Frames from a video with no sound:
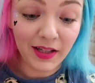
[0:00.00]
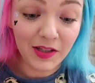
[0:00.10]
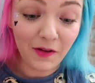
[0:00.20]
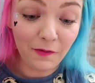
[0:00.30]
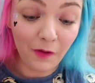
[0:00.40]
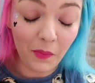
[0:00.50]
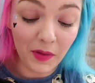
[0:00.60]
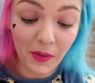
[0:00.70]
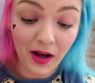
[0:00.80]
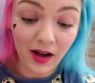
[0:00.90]
These are
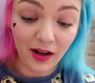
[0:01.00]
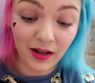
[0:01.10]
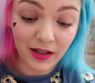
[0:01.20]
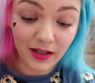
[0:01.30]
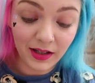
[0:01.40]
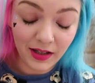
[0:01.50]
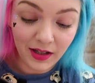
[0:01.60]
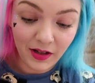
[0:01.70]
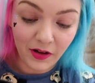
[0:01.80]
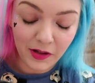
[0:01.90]
from the park.
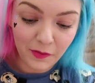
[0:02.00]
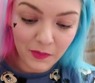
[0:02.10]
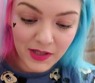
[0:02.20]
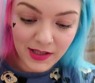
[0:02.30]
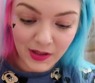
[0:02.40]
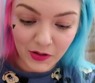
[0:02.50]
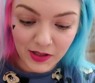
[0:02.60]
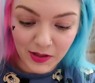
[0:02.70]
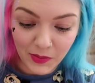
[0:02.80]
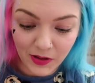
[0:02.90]
Are they from Disney or
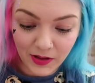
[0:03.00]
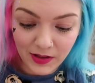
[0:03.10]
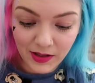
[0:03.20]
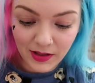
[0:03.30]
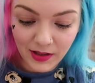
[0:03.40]
Disney World?